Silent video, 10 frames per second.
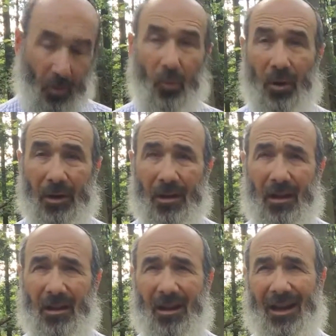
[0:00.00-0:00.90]
One,
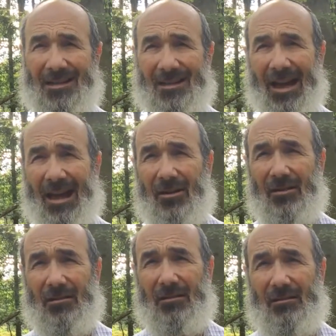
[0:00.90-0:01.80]
as an
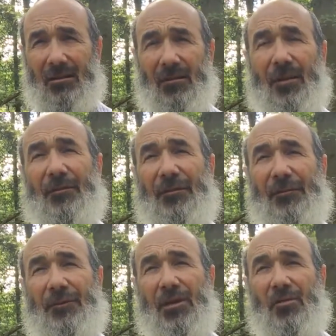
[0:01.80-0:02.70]
adult, if I'm
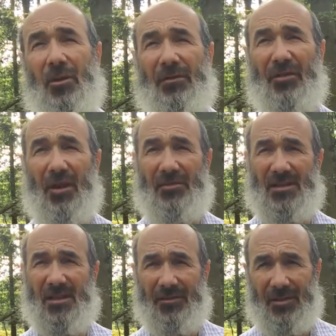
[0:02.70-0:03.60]
15, 25, or
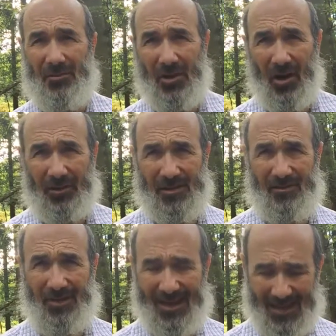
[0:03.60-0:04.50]
70, regardless
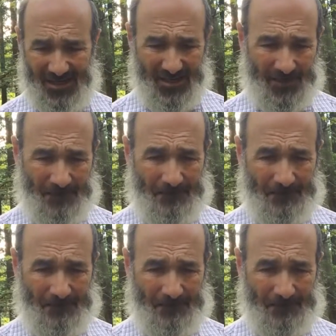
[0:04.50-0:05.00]
of my age,